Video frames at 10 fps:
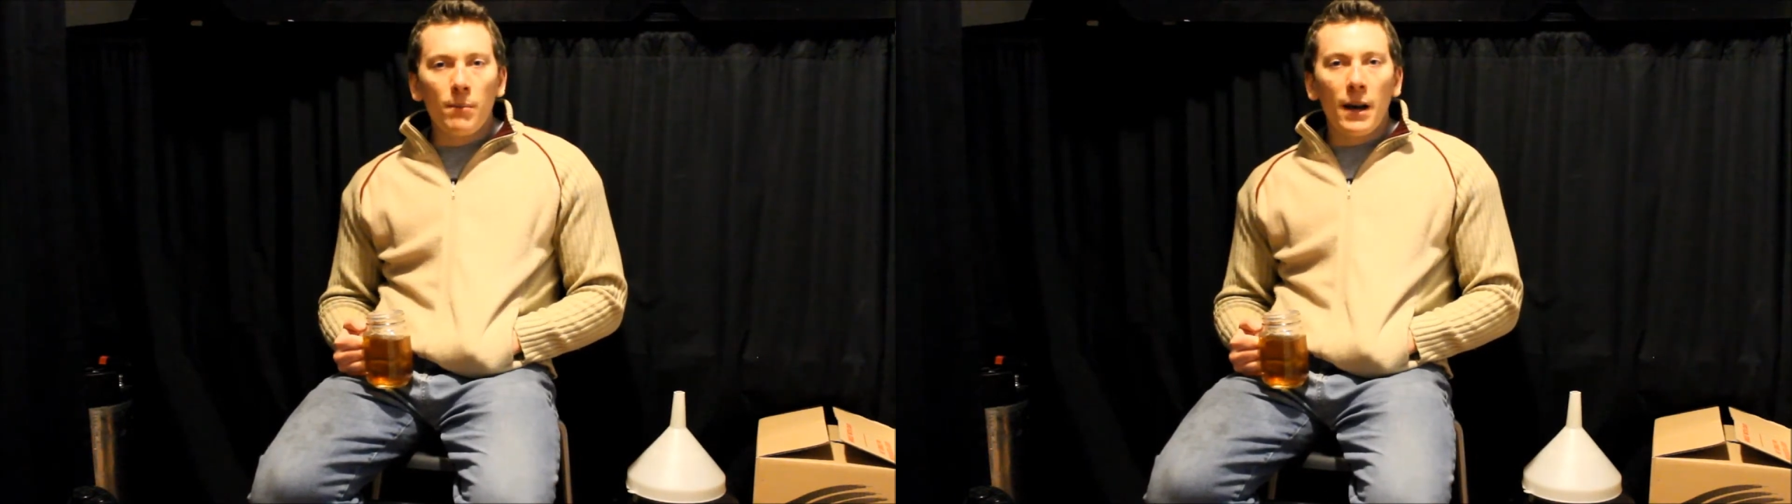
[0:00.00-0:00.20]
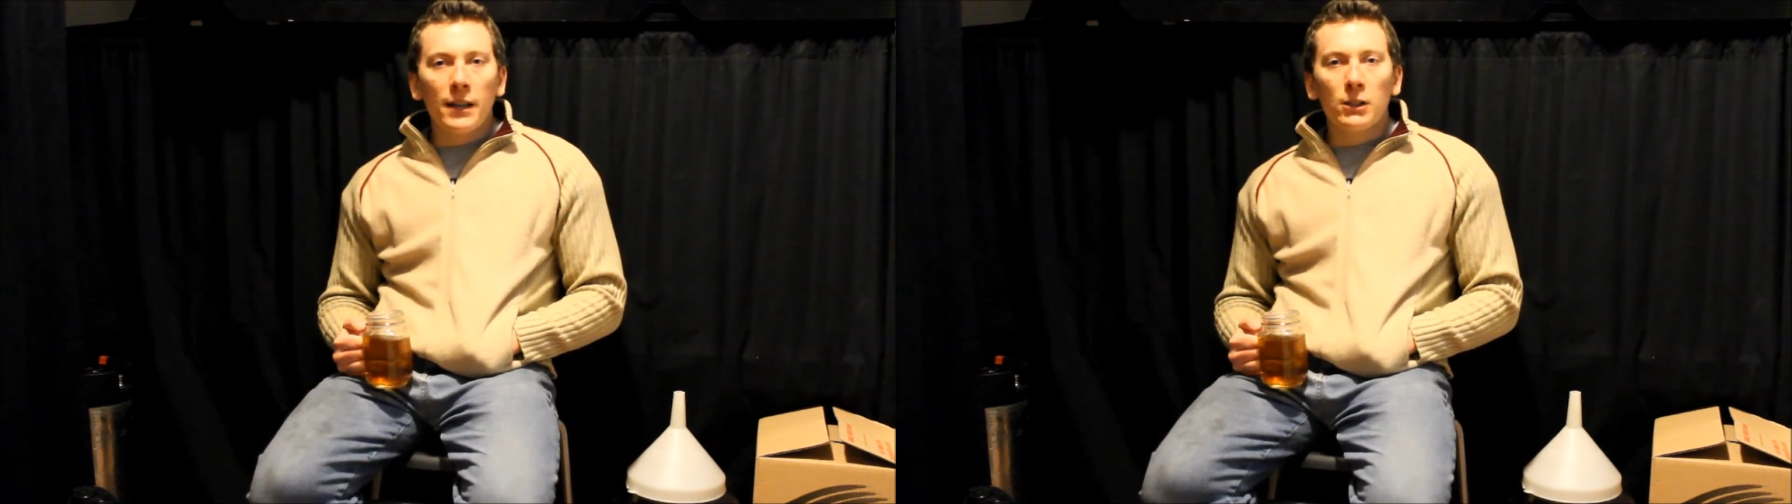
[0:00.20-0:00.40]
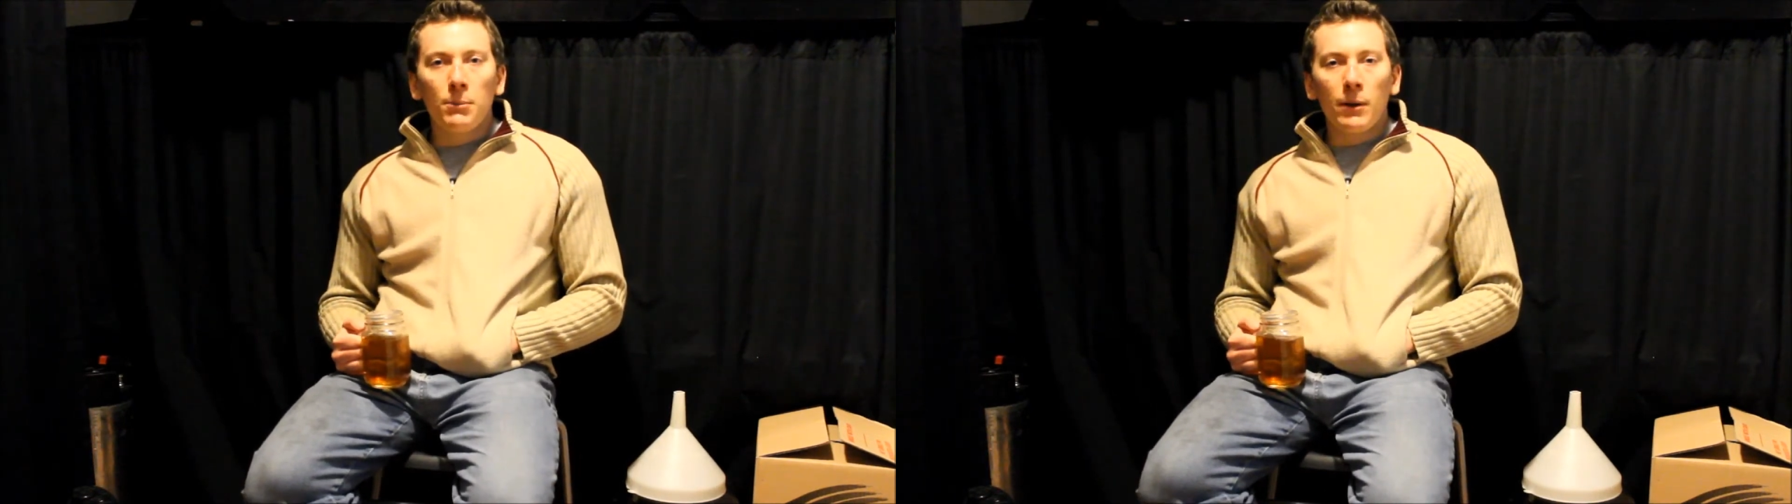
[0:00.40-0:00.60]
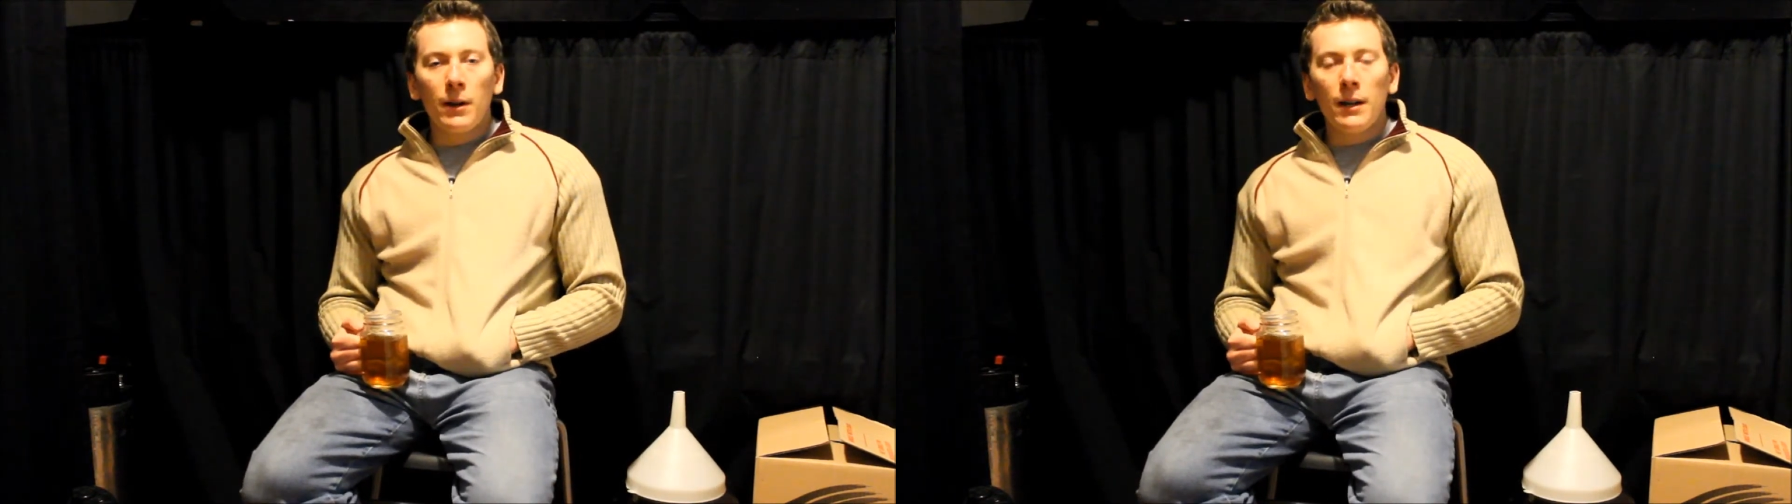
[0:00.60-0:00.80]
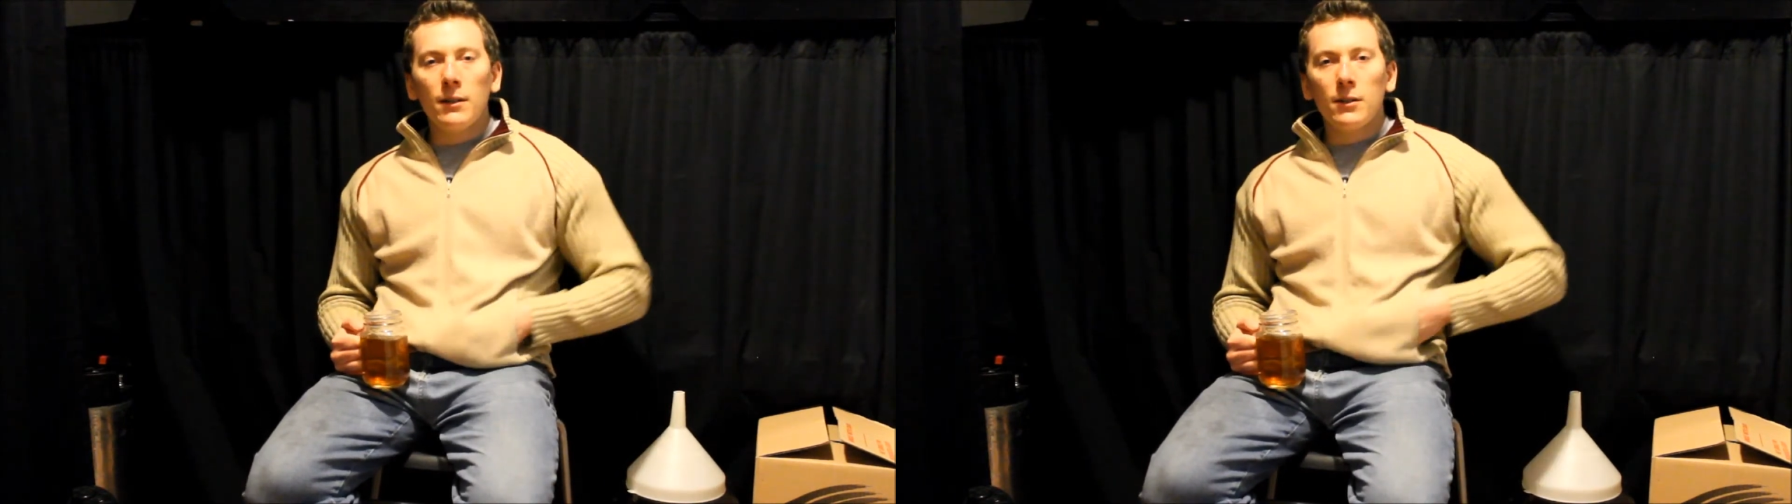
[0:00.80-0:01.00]
my
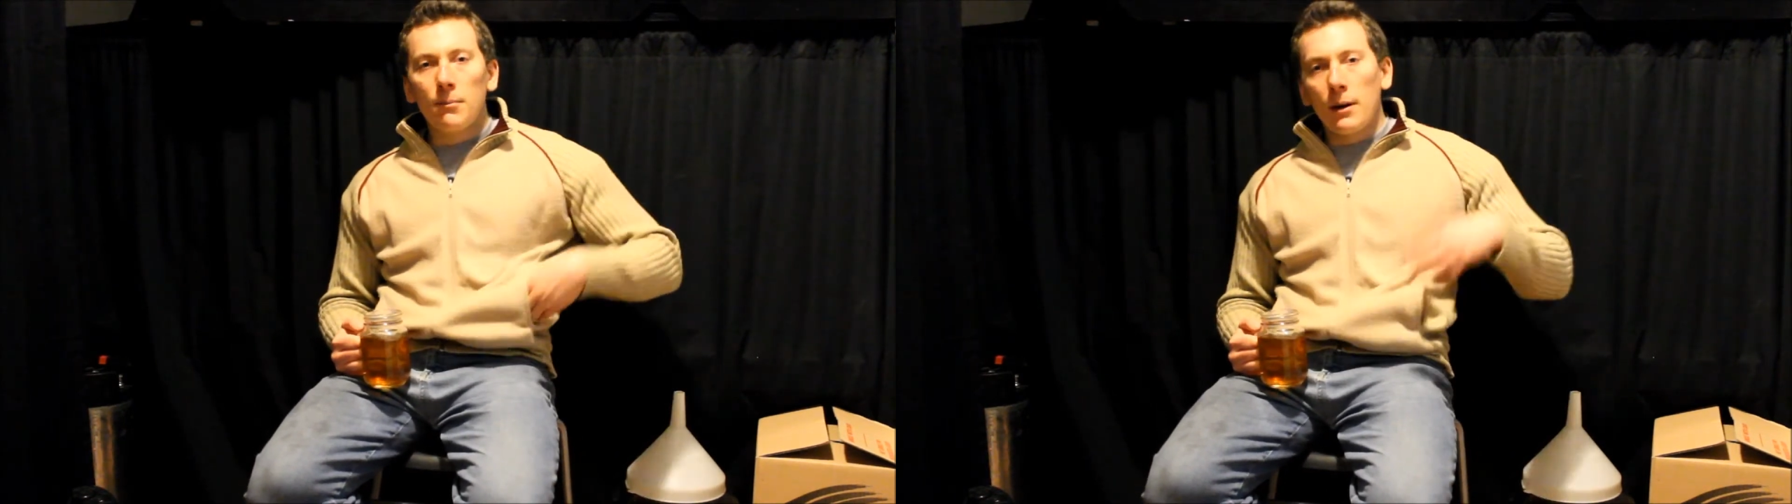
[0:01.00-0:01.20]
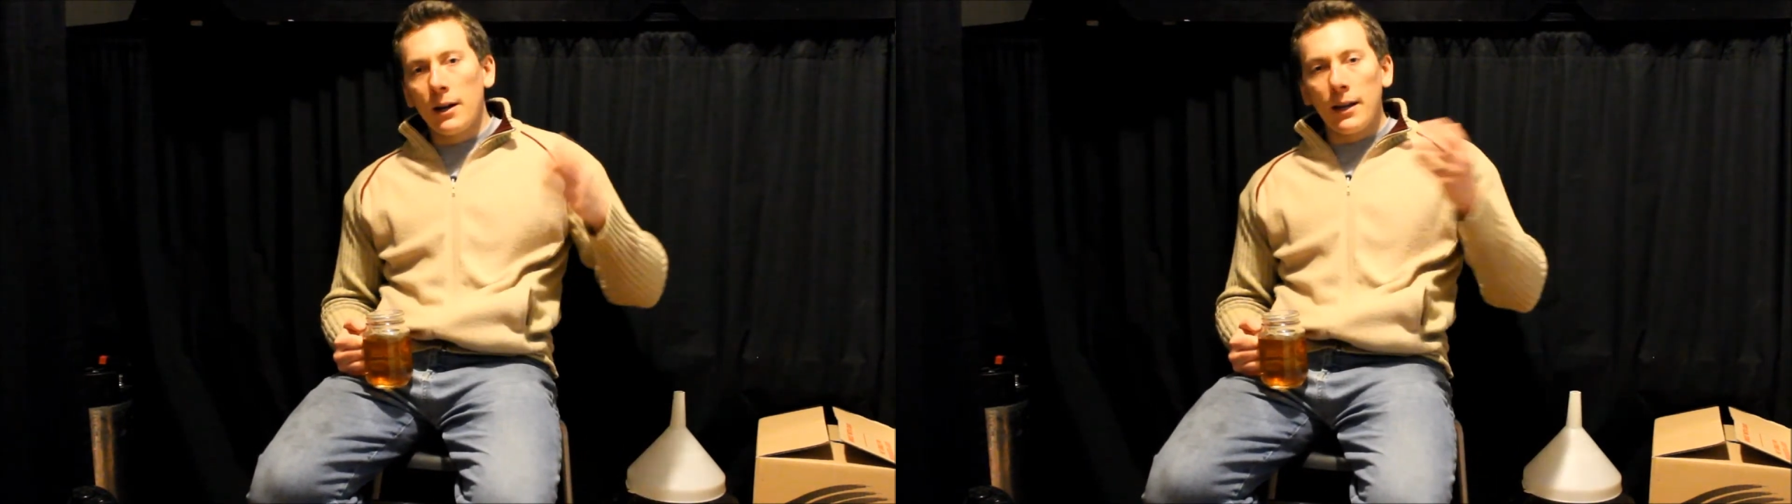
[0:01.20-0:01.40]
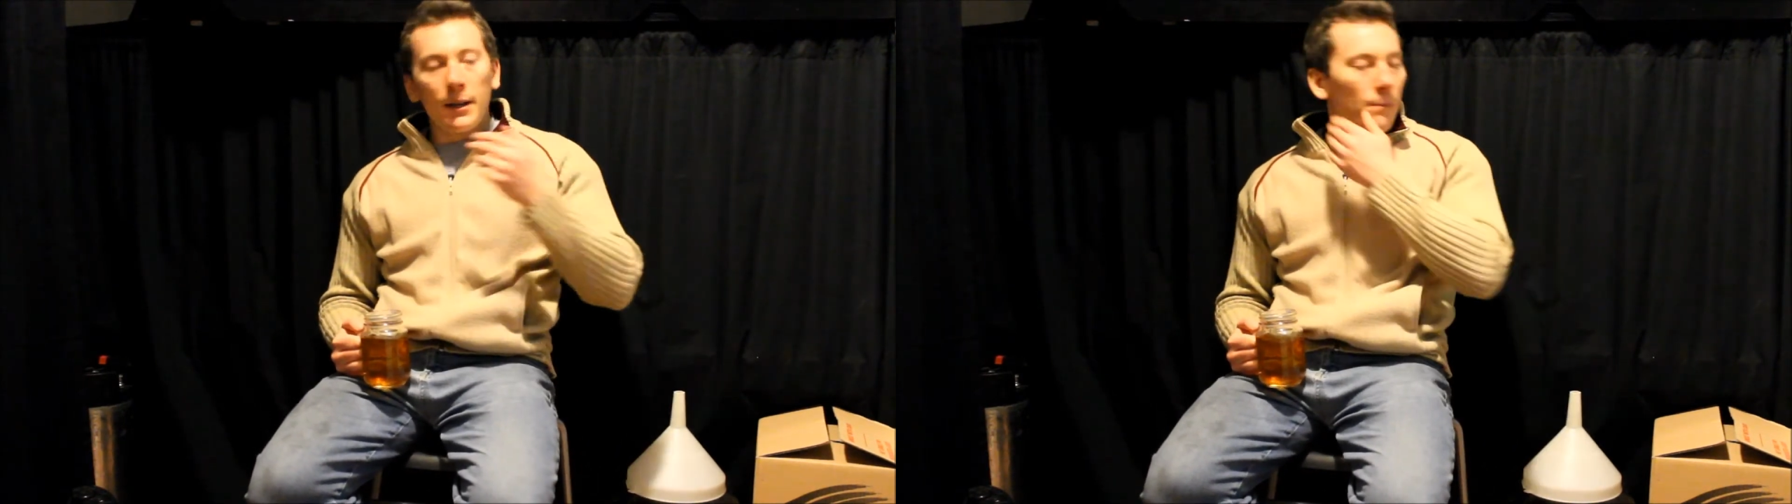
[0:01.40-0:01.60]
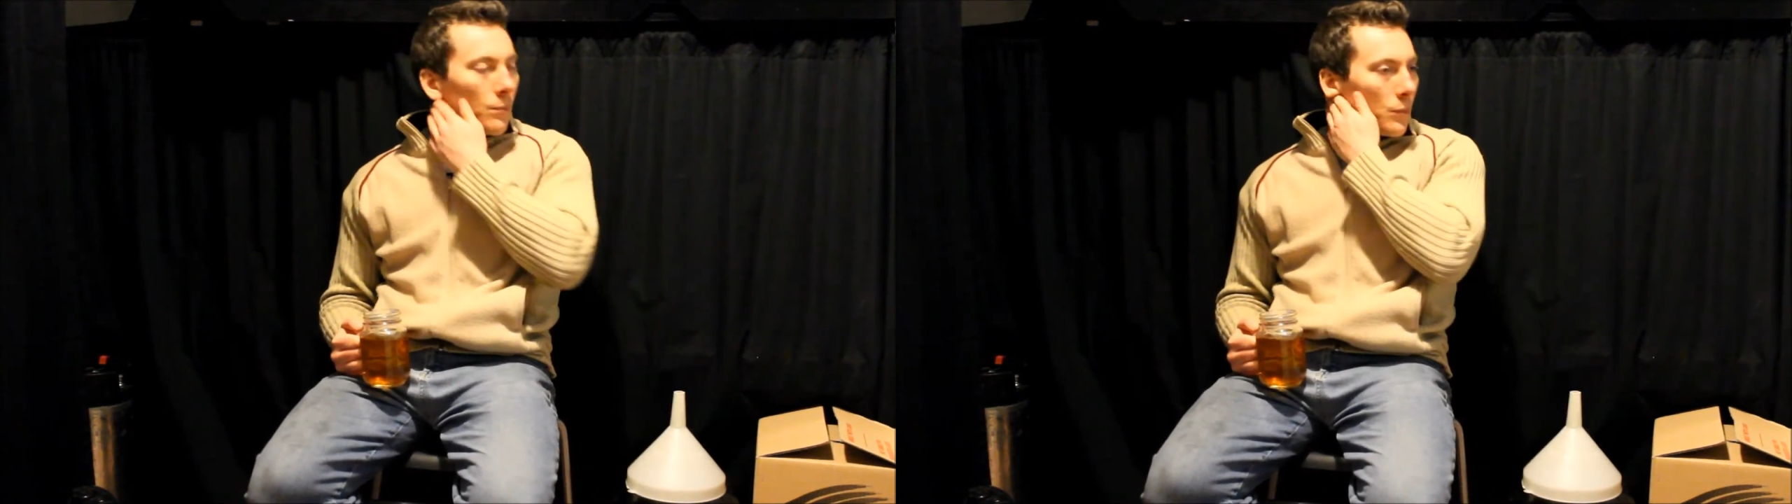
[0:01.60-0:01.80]
experience, my